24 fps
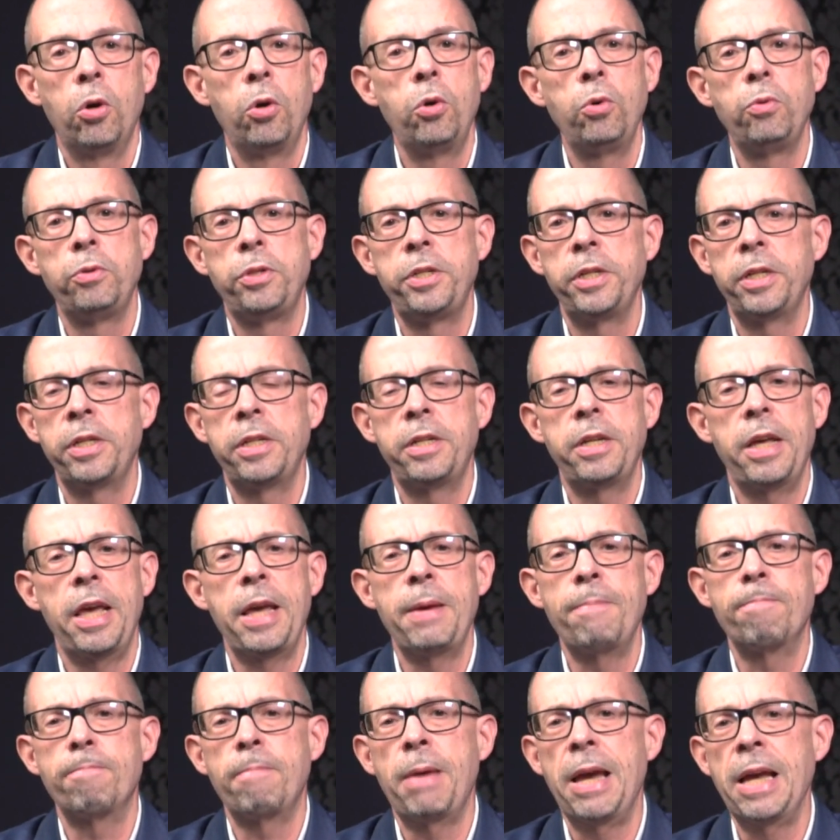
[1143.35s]
who did
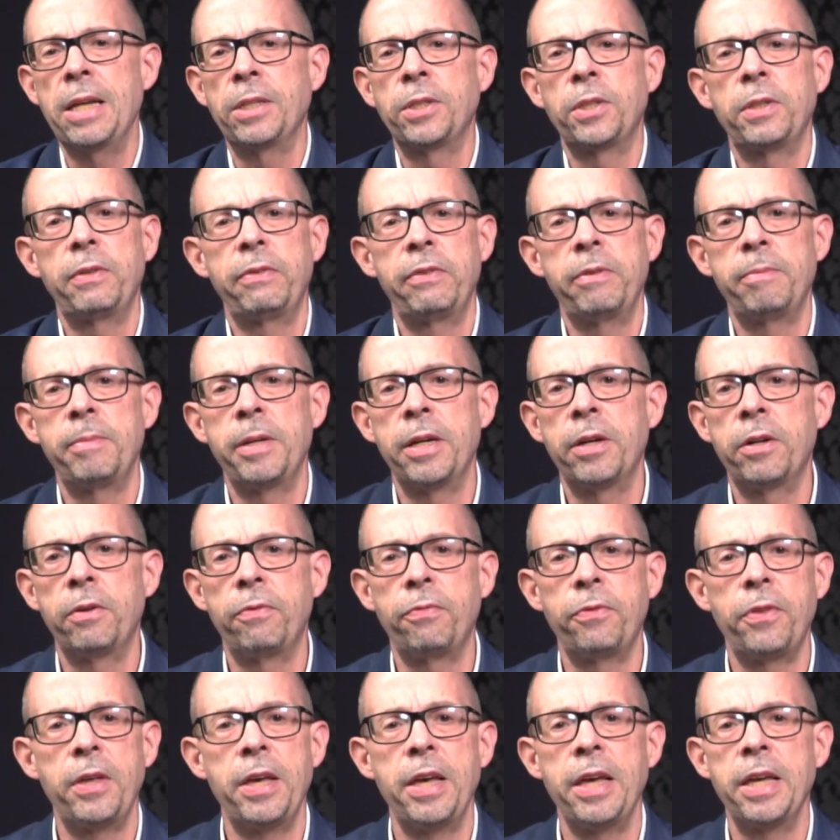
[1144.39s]
a massive amount of
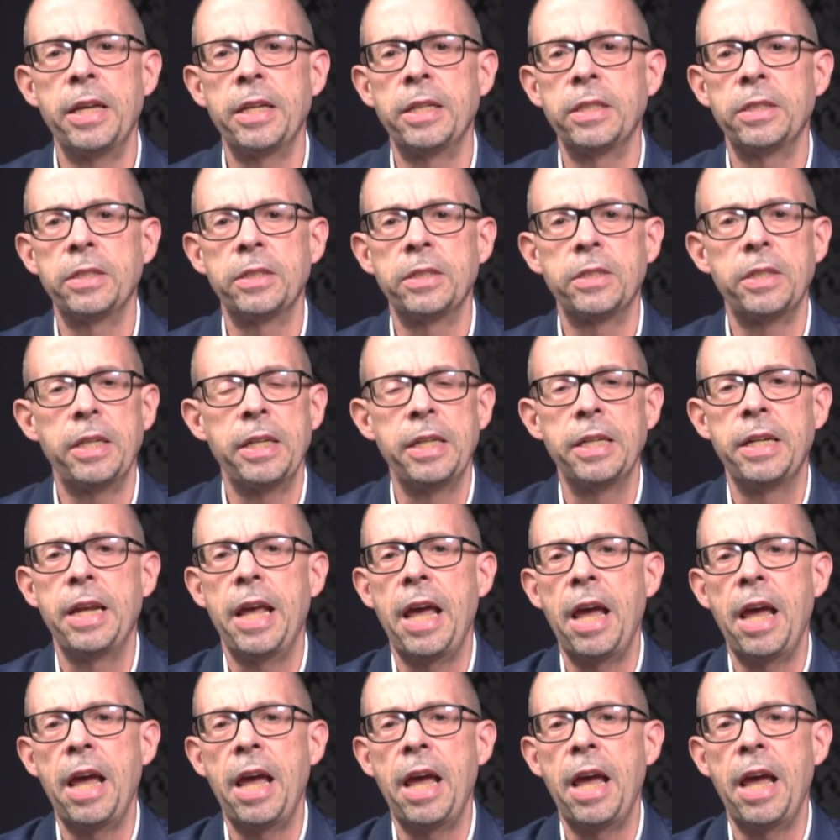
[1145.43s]
things in